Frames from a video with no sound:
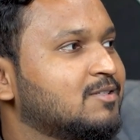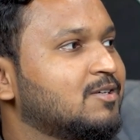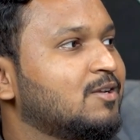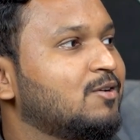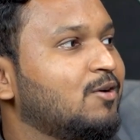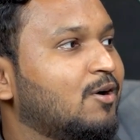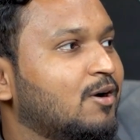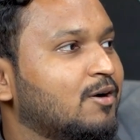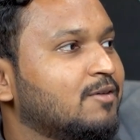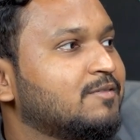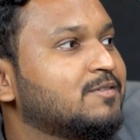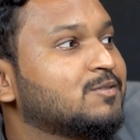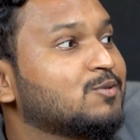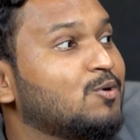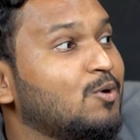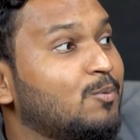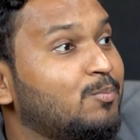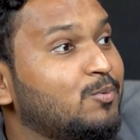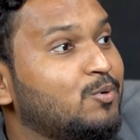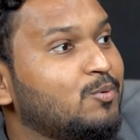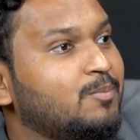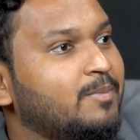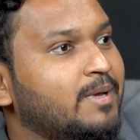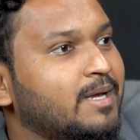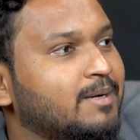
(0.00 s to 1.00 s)
There's a lot of
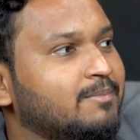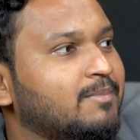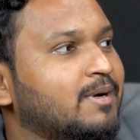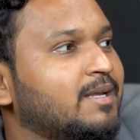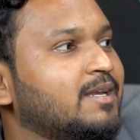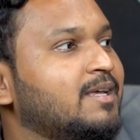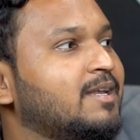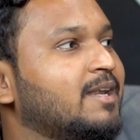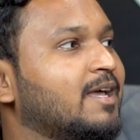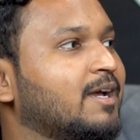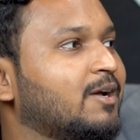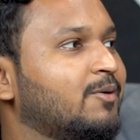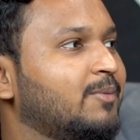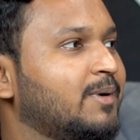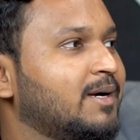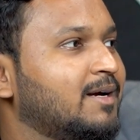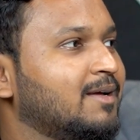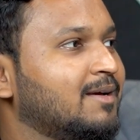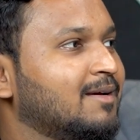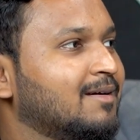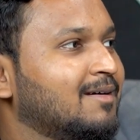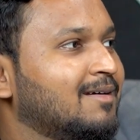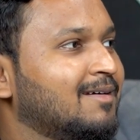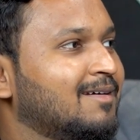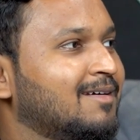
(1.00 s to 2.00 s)
scope to make money in equity.